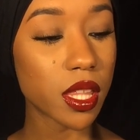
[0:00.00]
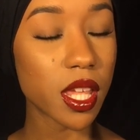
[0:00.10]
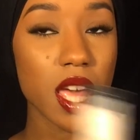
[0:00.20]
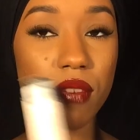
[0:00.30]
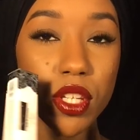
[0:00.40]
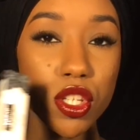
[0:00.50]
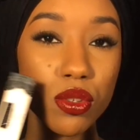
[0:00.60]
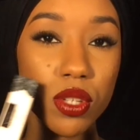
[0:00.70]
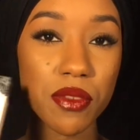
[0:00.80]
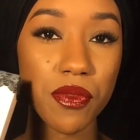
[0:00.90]
and the heavy
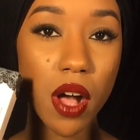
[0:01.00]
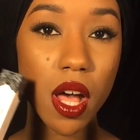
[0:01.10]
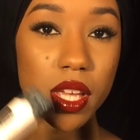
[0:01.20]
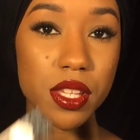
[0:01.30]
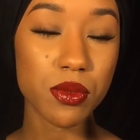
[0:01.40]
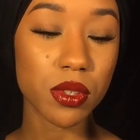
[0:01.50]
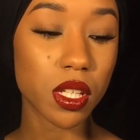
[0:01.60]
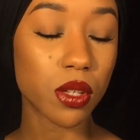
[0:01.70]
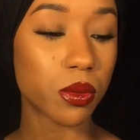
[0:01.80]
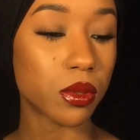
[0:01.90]
duty font is
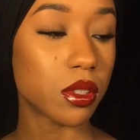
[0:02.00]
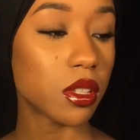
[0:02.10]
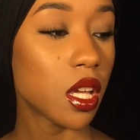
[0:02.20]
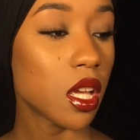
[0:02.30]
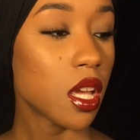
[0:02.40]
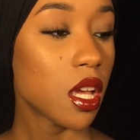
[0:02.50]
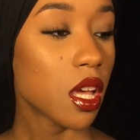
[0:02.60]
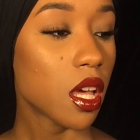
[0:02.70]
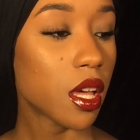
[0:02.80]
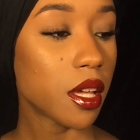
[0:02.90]
really cool.
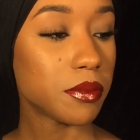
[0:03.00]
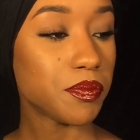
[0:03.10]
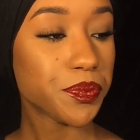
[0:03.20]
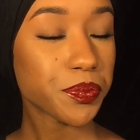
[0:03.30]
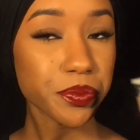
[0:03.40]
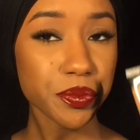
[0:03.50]
Um,